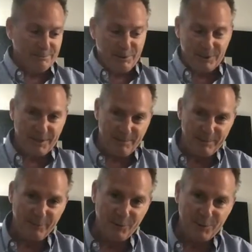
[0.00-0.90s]
because I've
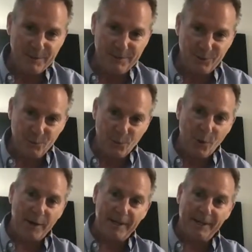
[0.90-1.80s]
been fortunate to
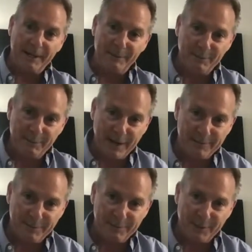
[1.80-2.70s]
work and live in
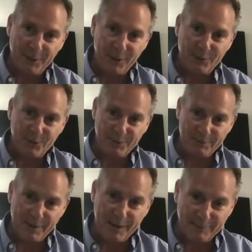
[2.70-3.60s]
5 different countries
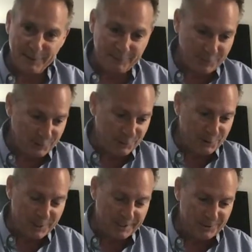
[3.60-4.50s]
and 5 different
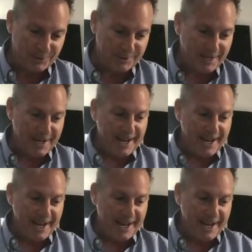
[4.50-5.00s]
jurisdictions,